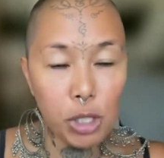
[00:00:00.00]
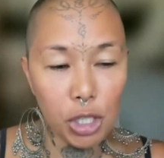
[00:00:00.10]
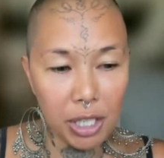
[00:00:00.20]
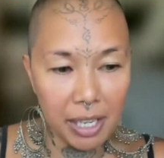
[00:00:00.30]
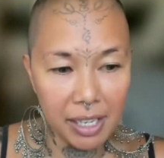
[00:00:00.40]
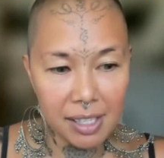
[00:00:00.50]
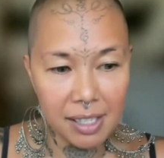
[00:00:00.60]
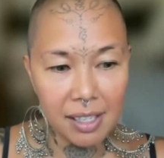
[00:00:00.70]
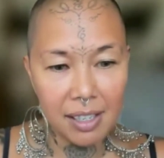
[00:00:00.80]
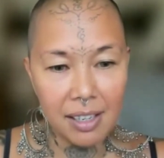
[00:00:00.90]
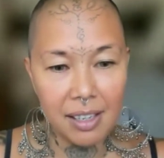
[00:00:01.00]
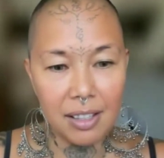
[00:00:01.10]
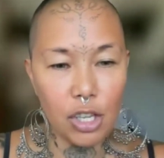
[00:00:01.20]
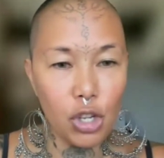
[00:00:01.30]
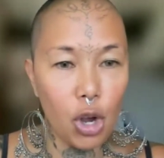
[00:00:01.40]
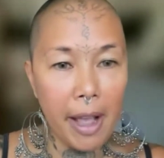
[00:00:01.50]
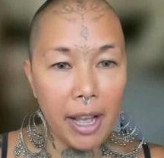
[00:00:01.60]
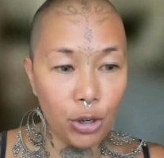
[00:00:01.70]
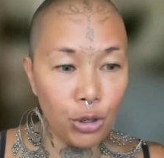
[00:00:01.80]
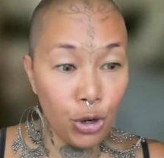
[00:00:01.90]
The option is that you
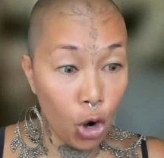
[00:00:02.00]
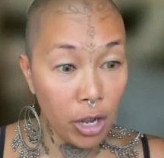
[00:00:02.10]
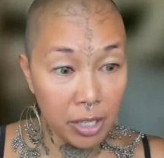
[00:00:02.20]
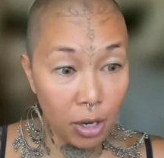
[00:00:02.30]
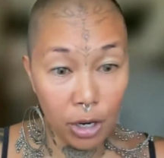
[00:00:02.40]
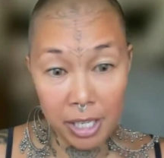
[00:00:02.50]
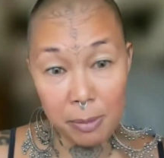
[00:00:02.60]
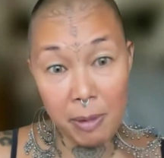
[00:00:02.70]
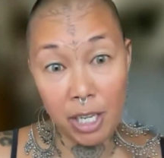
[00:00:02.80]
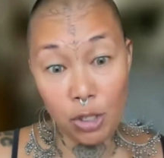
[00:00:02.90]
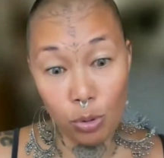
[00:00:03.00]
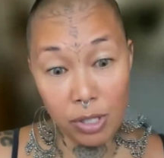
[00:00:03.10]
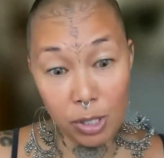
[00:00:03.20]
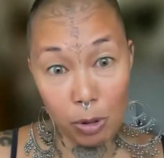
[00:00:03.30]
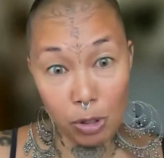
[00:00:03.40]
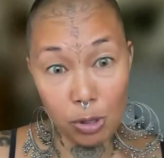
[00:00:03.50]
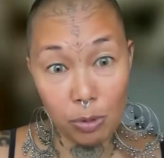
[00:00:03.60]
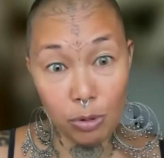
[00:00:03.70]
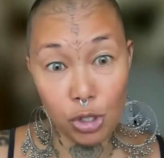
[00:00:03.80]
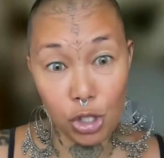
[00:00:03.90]
go out and knock it on as many doors as
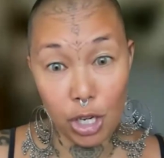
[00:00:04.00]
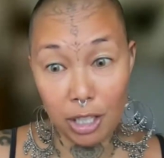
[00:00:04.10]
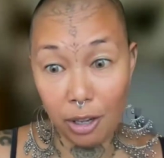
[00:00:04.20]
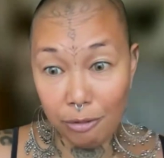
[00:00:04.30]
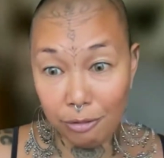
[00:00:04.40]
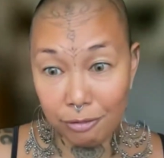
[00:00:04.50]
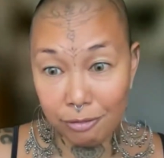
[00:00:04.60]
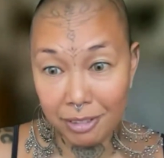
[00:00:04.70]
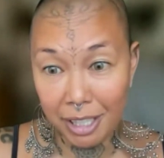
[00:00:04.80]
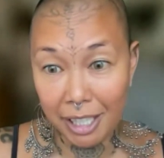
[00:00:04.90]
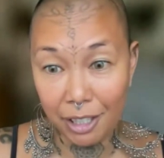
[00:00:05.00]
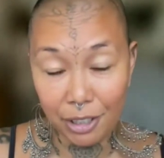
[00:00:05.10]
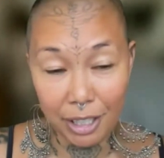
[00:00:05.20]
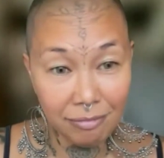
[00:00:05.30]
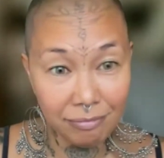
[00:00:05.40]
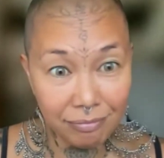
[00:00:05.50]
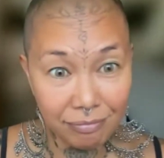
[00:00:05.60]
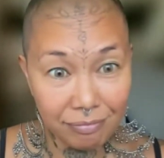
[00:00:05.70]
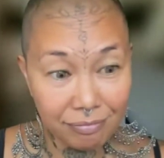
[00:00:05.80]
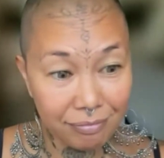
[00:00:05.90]
possible to share love and healing.